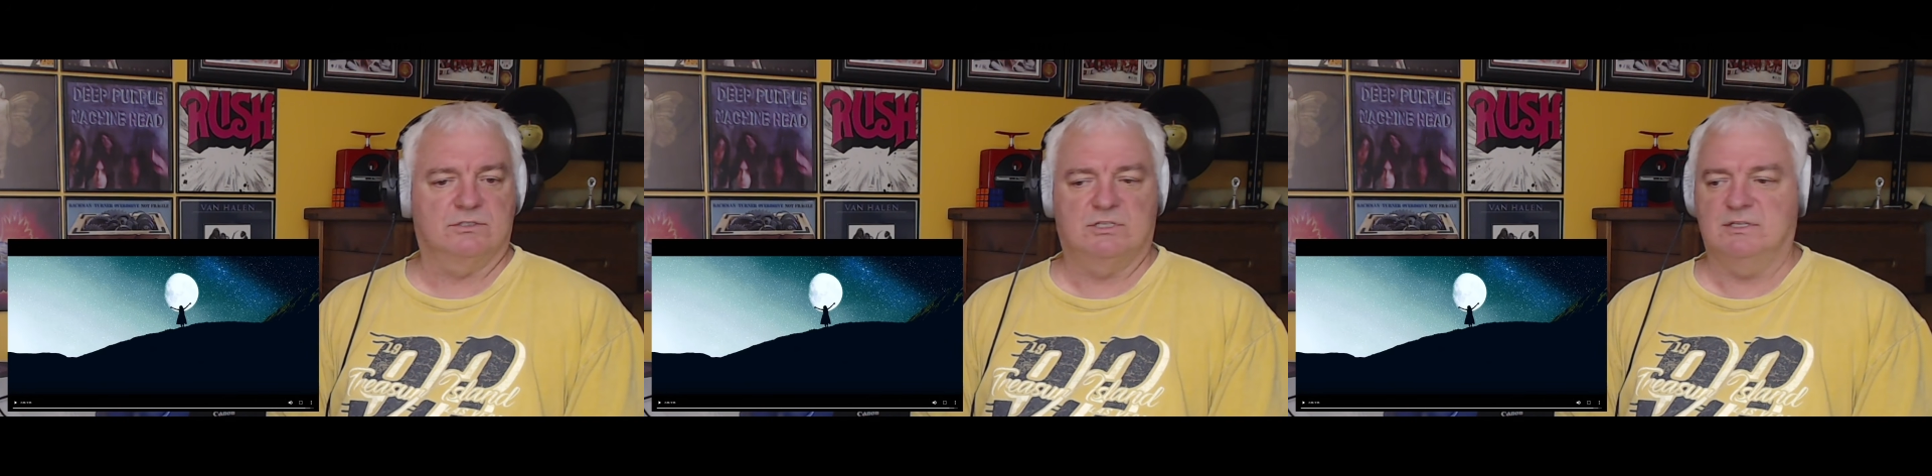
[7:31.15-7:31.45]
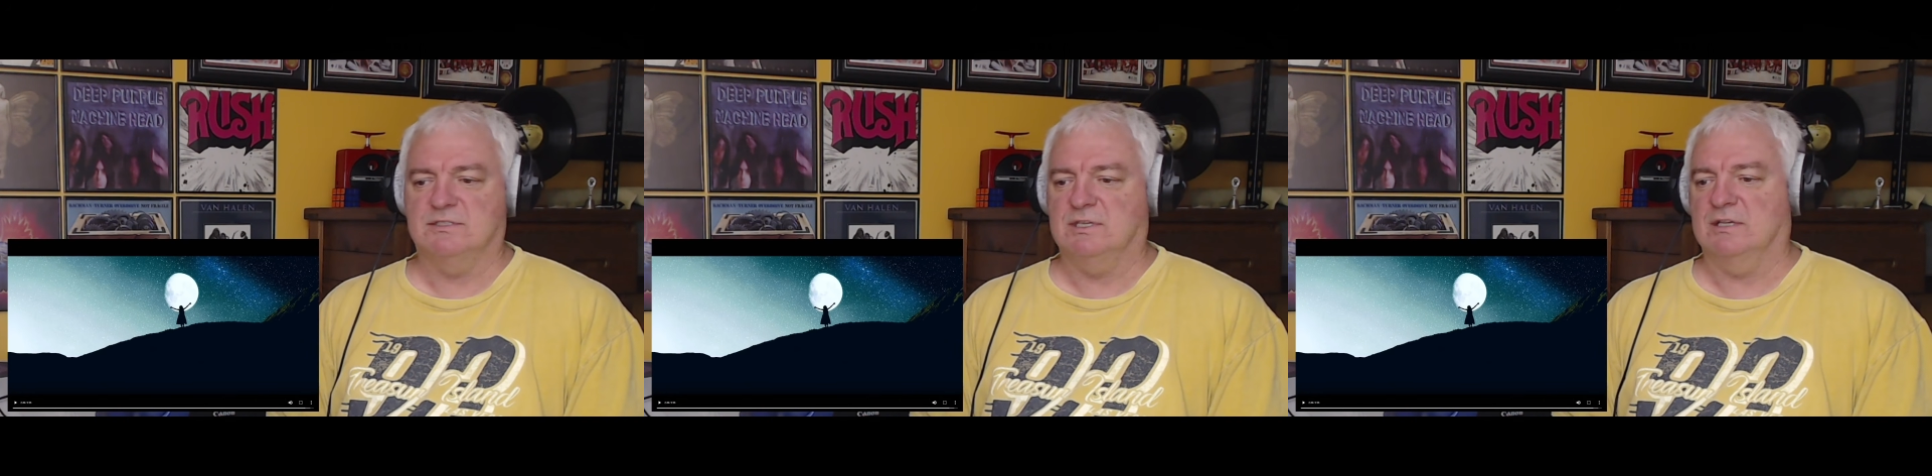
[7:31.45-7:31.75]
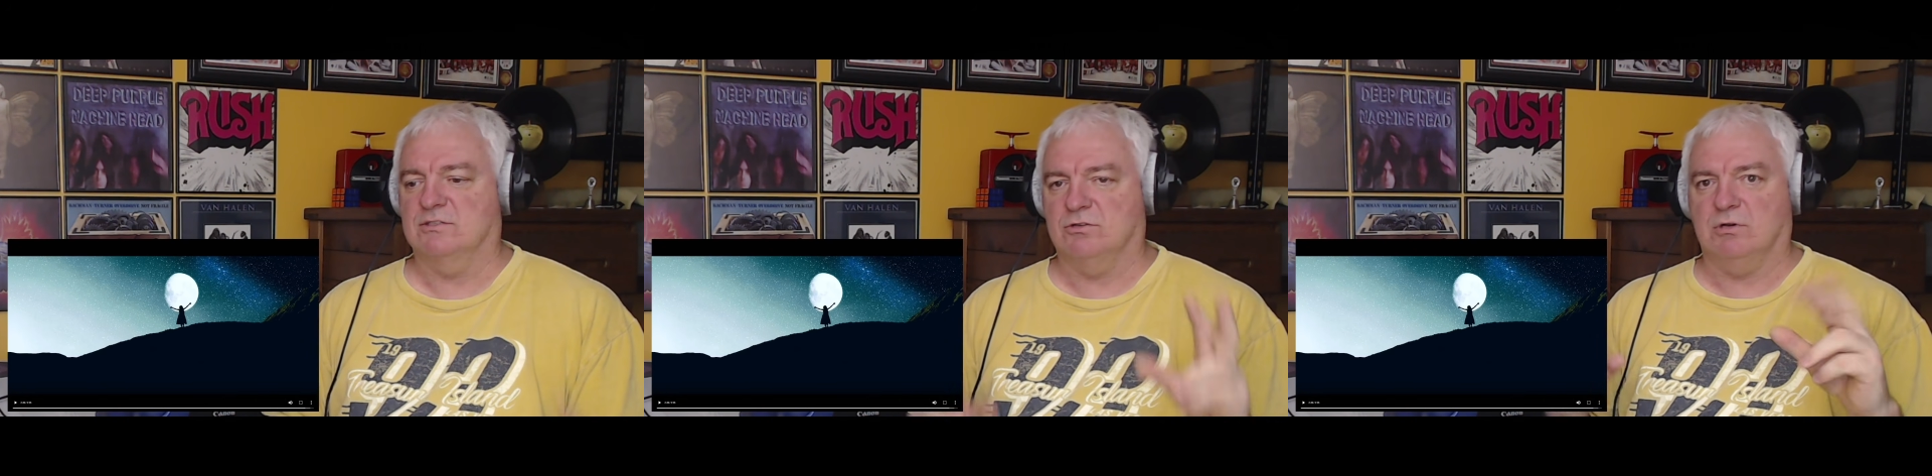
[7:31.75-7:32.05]
she
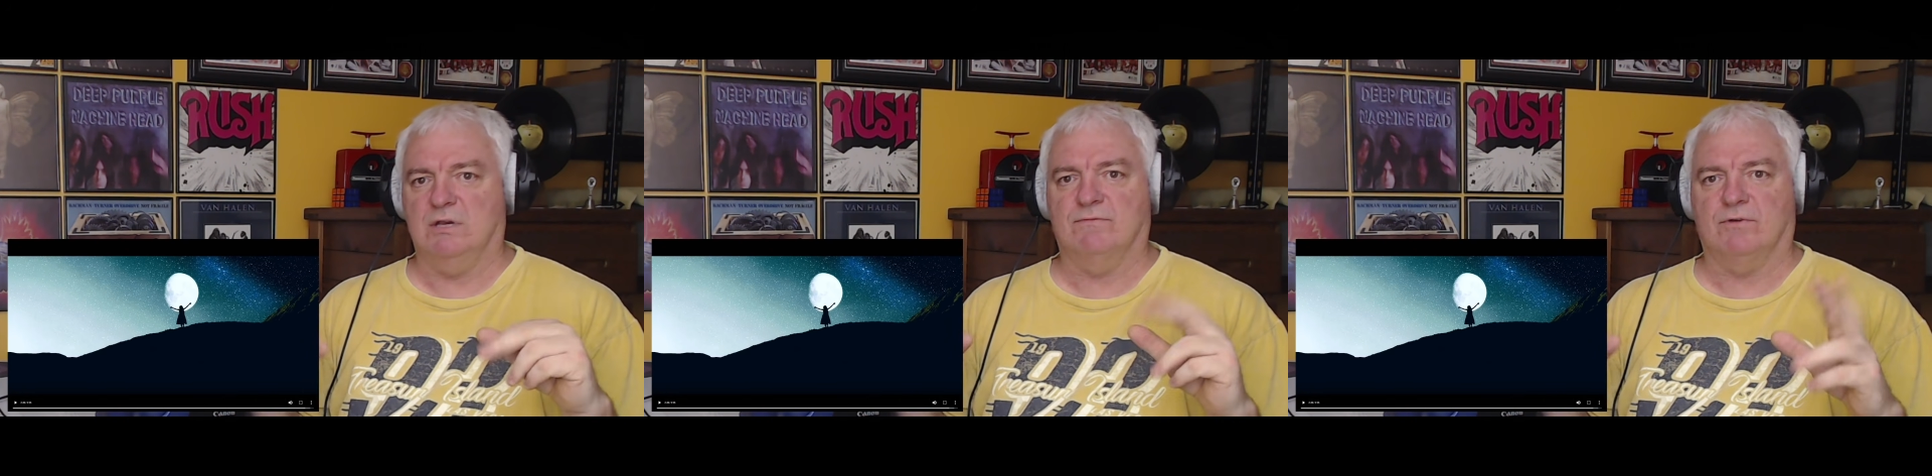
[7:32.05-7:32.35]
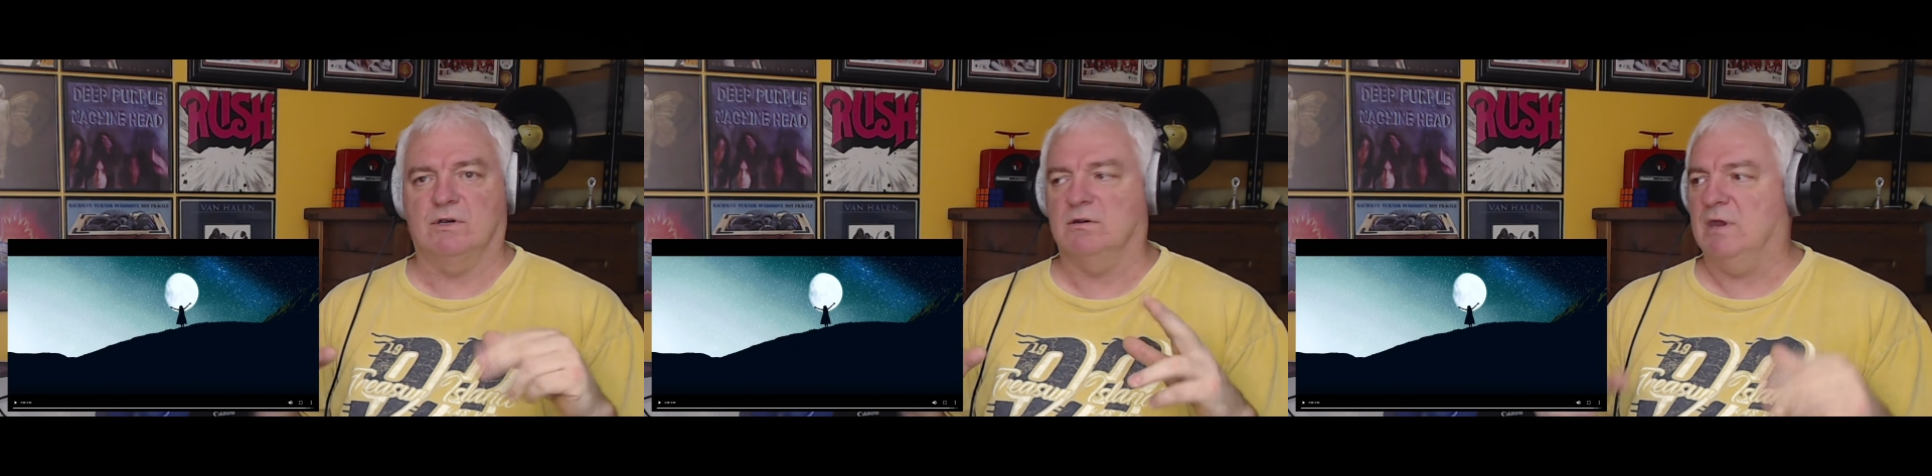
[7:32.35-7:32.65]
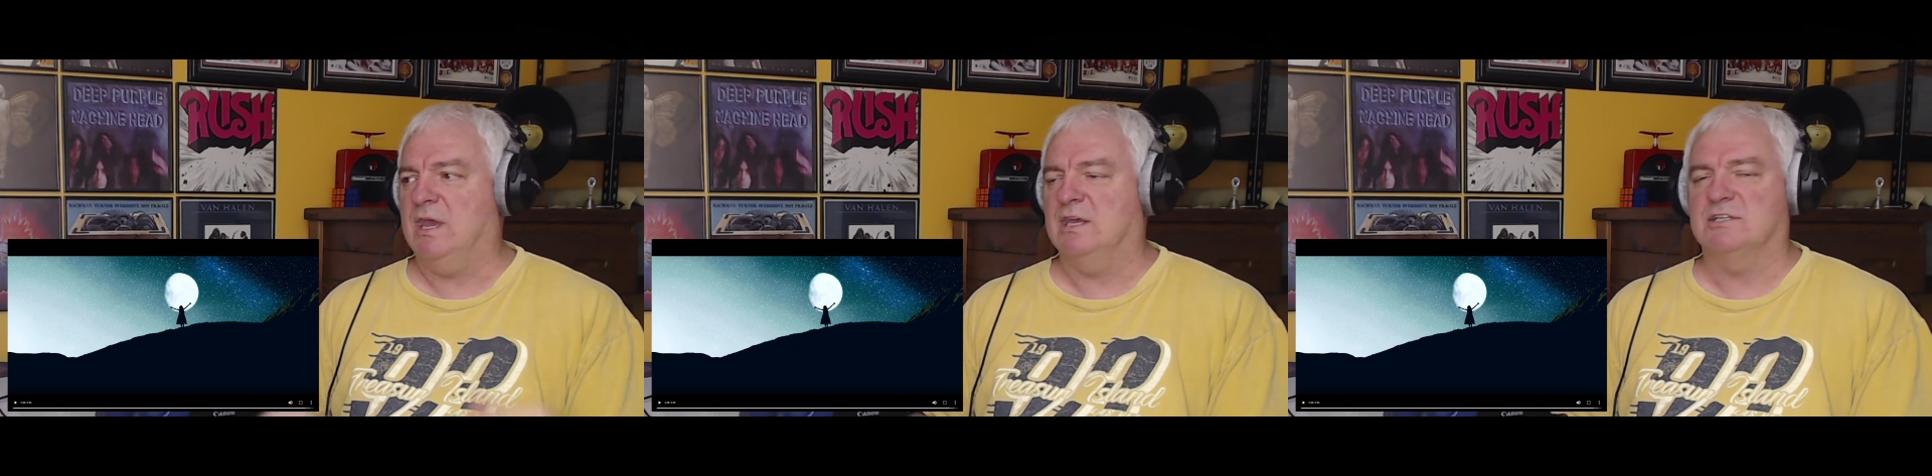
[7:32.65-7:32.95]
sings great for her
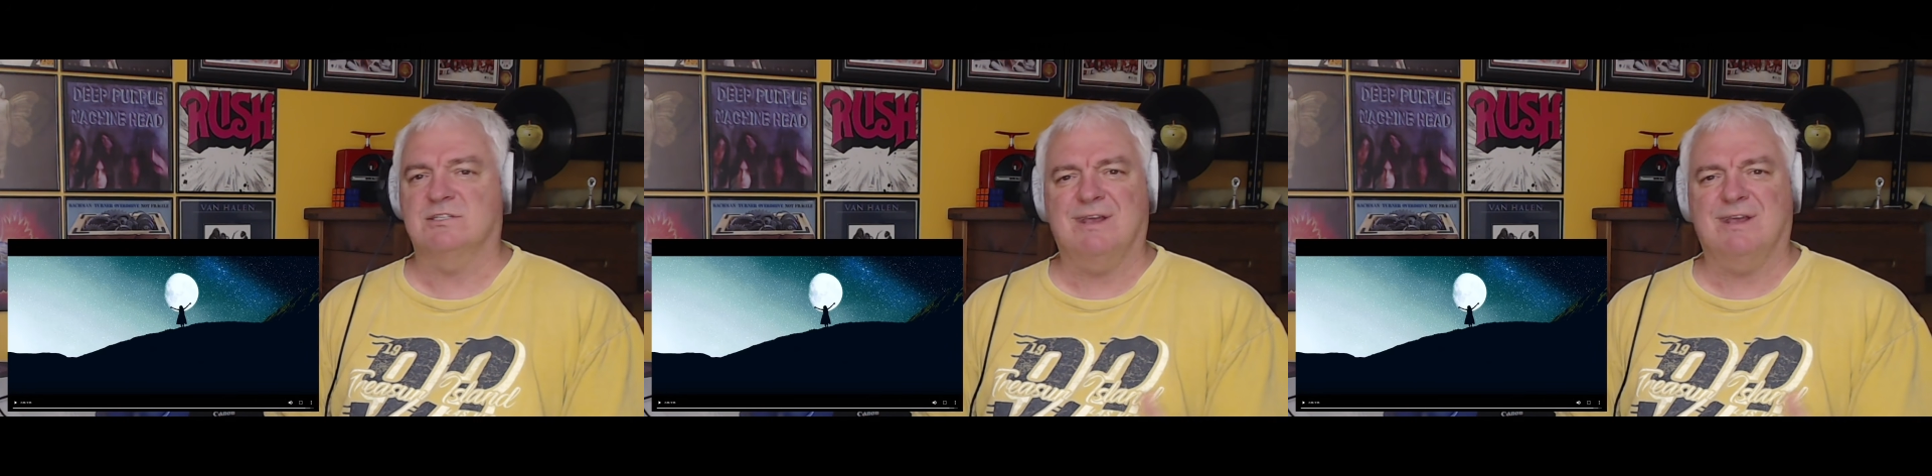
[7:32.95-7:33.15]
age.